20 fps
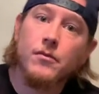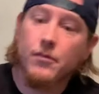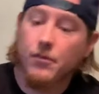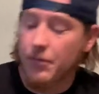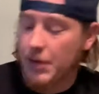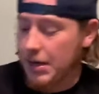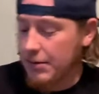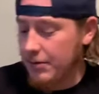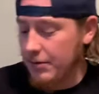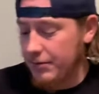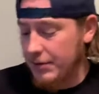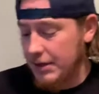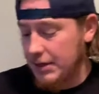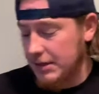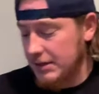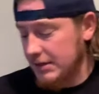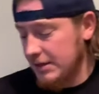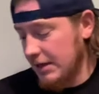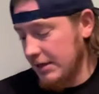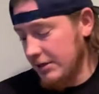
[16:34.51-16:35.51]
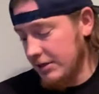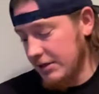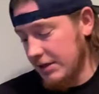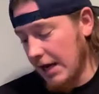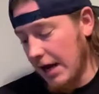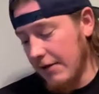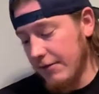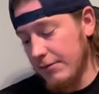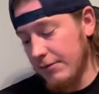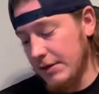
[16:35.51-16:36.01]
Maybe because they just
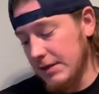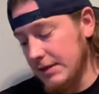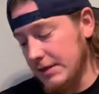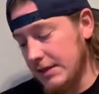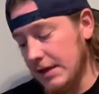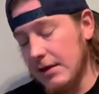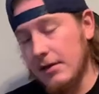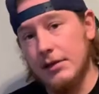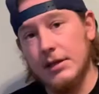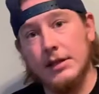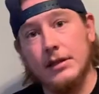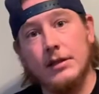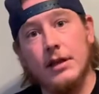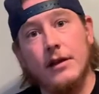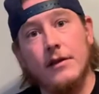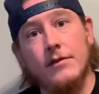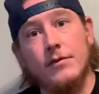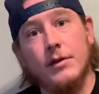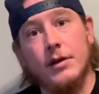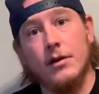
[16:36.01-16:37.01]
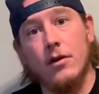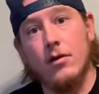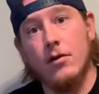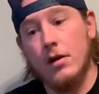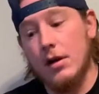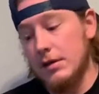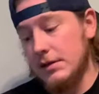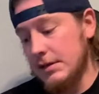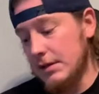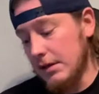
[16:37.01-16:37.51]
haven't been selling, they've been going
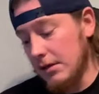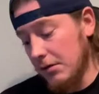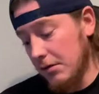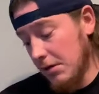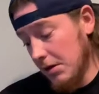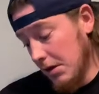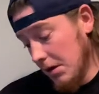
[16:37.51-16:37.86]
on sale.